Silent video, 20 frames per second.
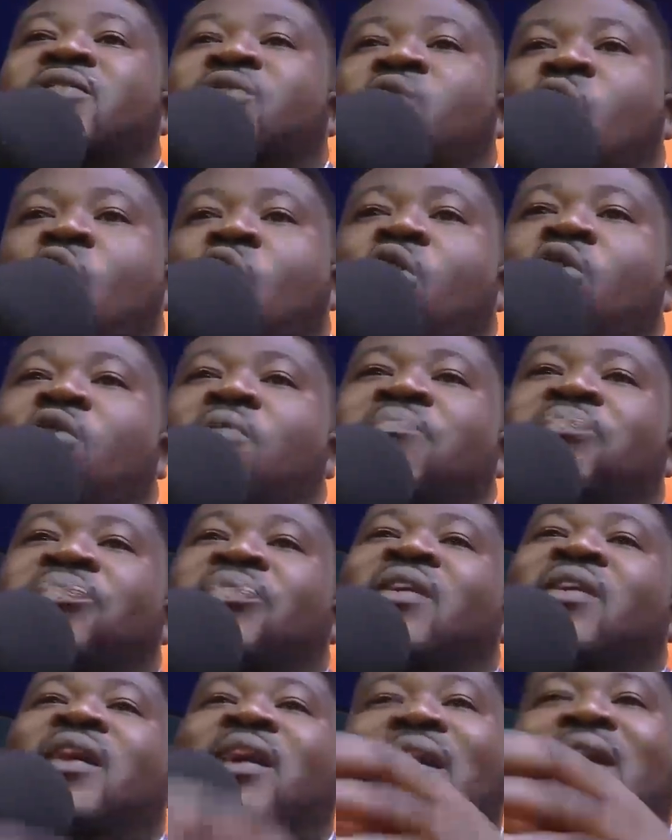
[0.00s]
So
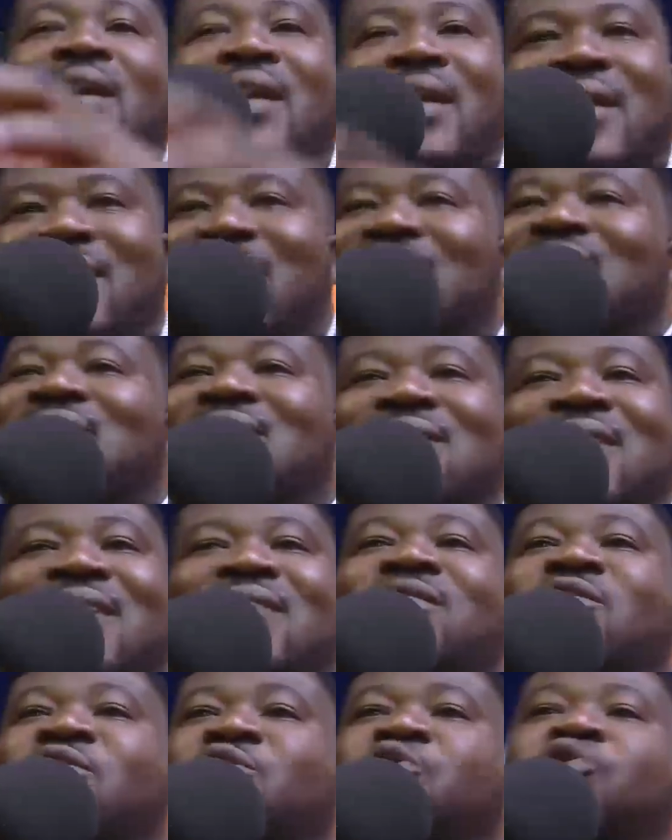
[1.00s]
this
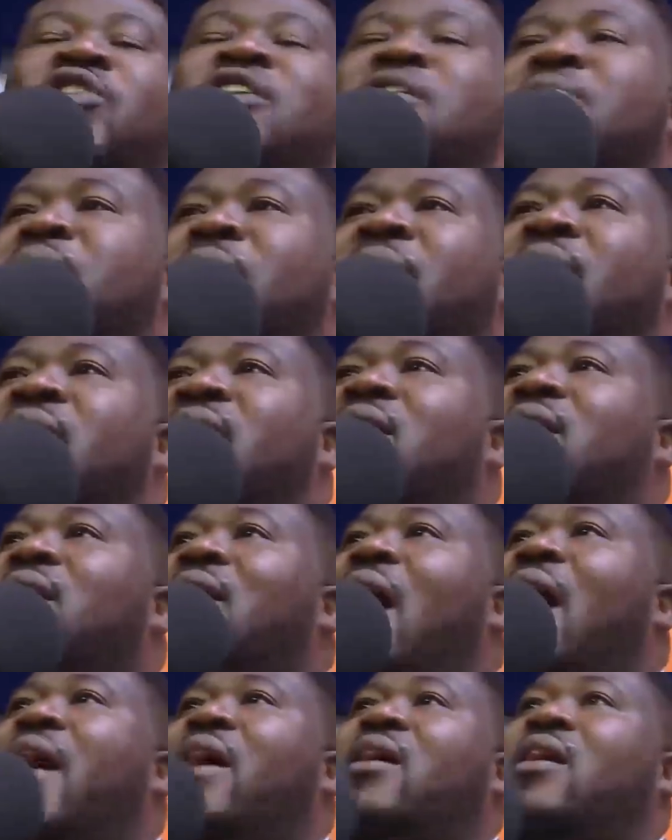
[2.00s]
thing shouldn't be
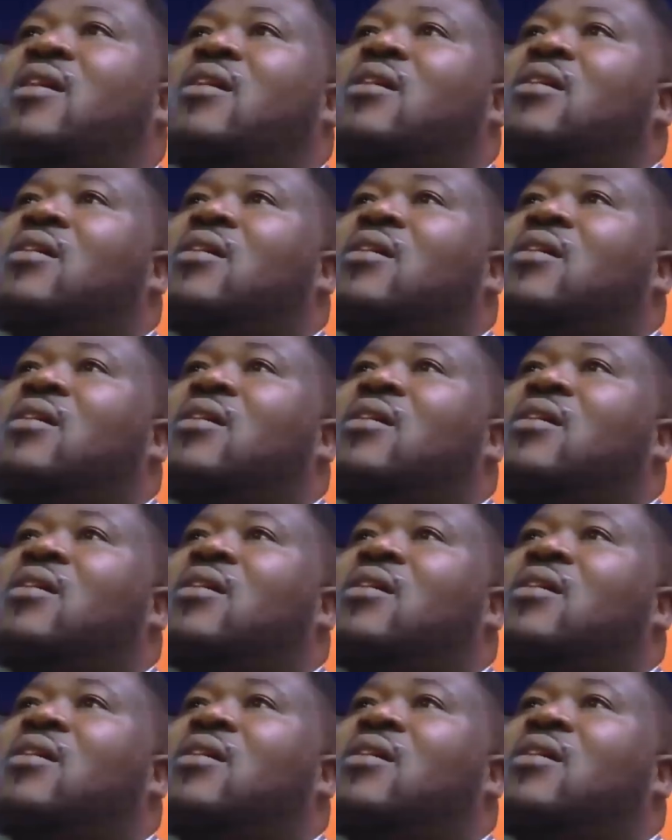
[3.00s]
like